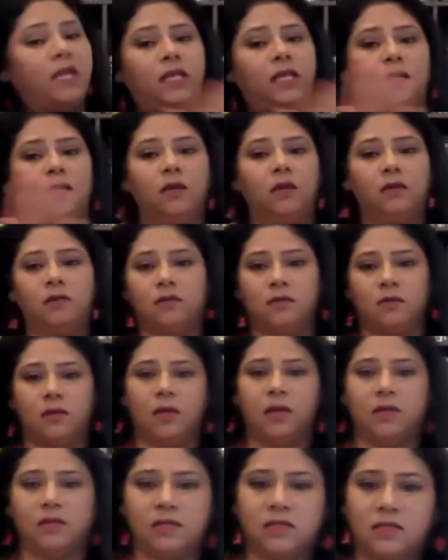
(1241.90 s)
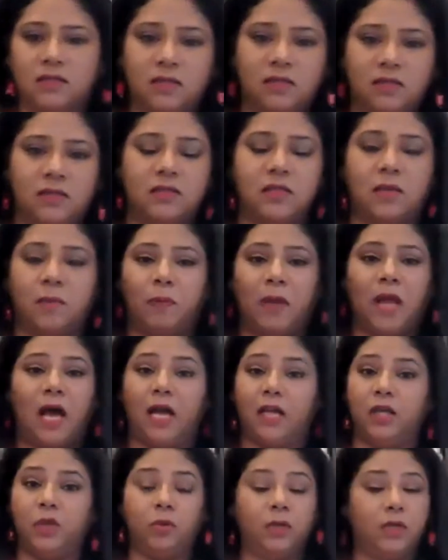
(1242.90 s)
many
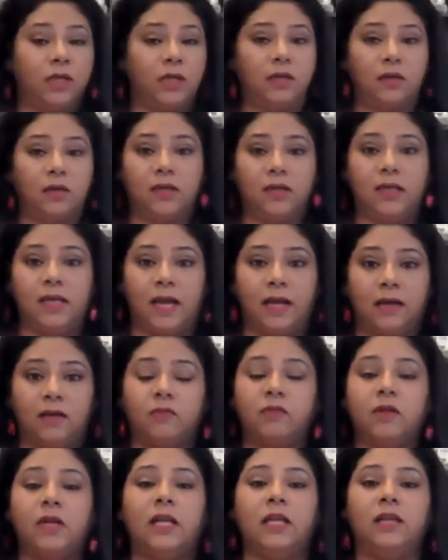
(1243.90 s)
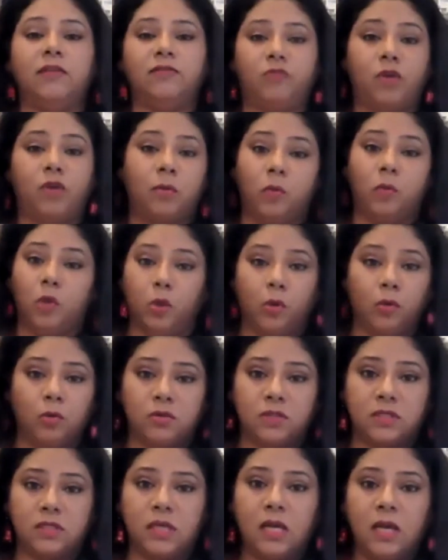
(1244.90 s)
supply you can get really from
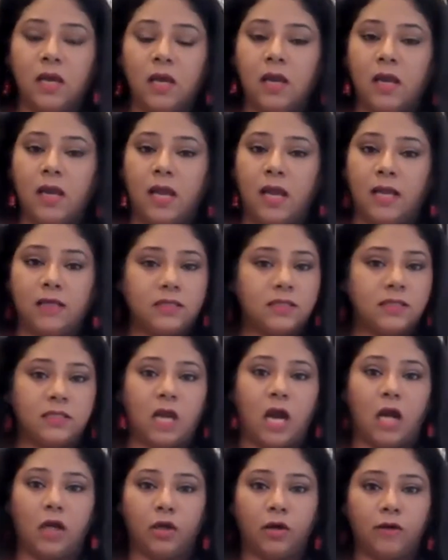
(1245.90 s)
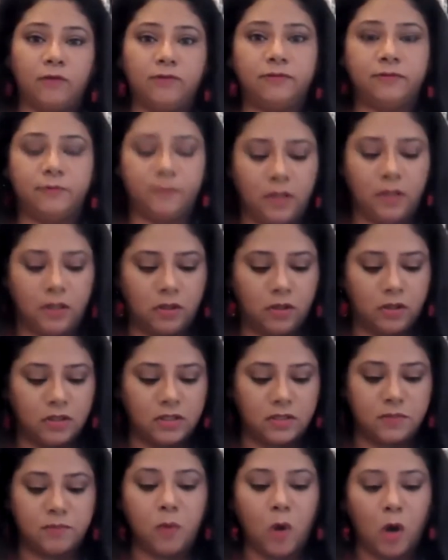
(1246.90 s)
Lowe's, and start off on a
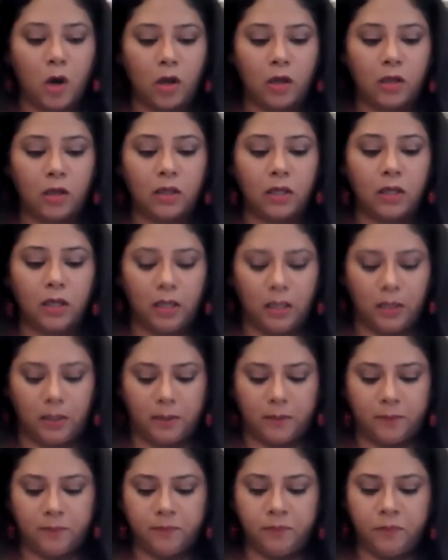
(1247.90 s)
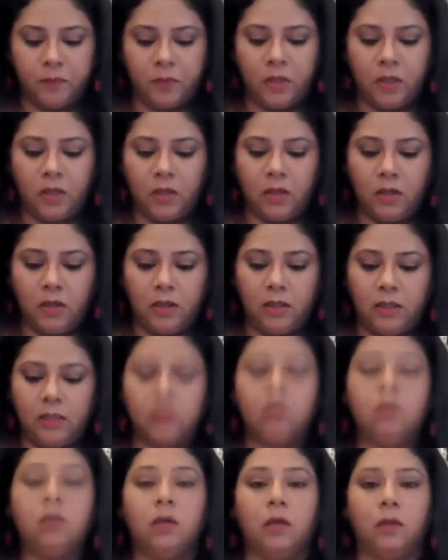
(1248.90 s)
small
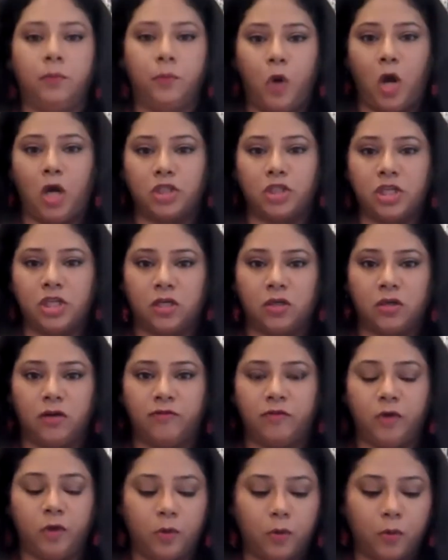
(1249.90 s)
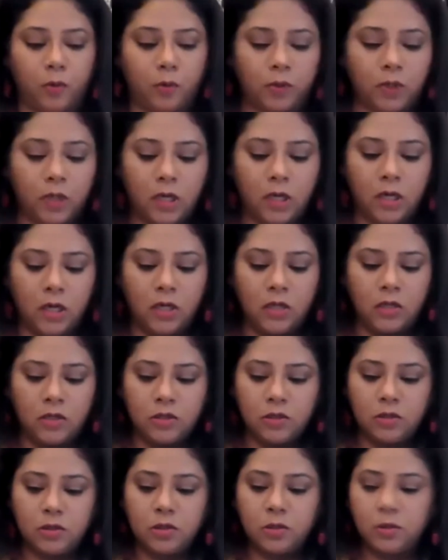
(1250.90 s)
little project of your own.
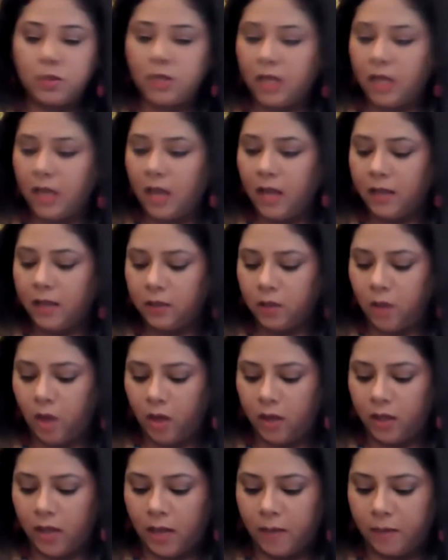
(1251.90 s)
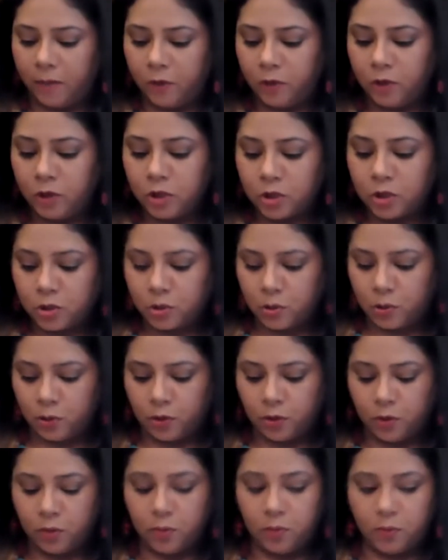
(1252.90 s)
So today I thought I'm going to show
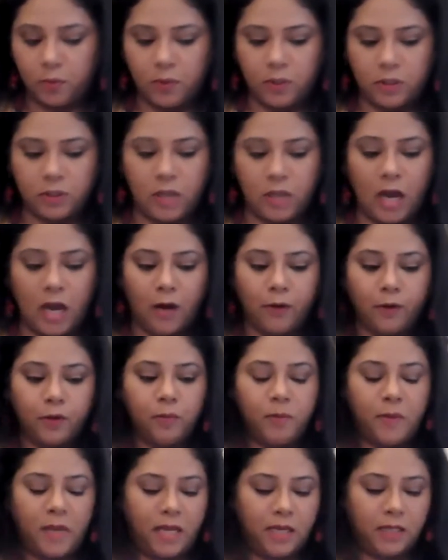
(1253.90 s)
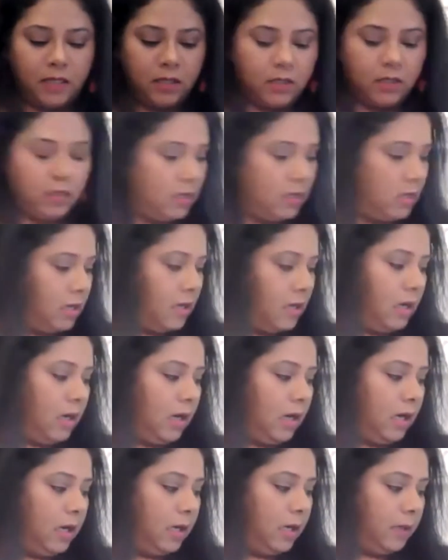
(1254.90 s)
you how to make
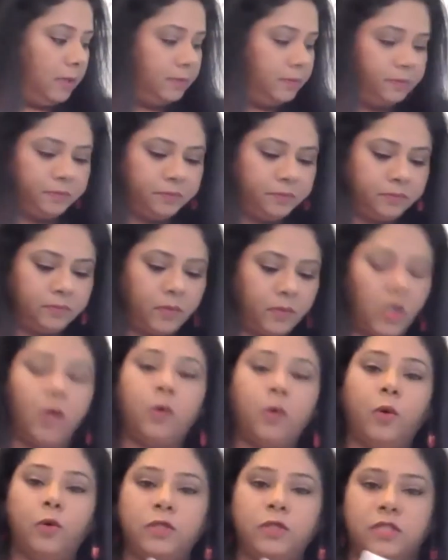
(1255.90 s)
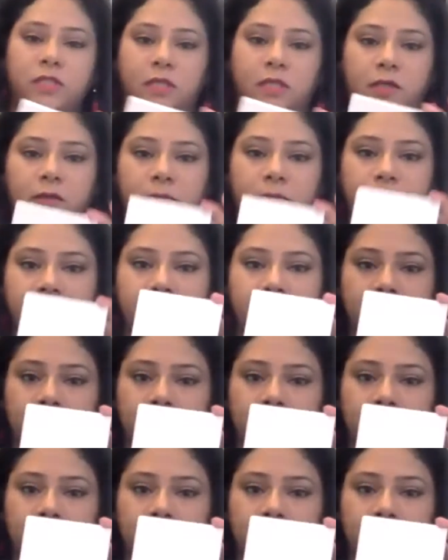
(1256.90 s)
a coaster.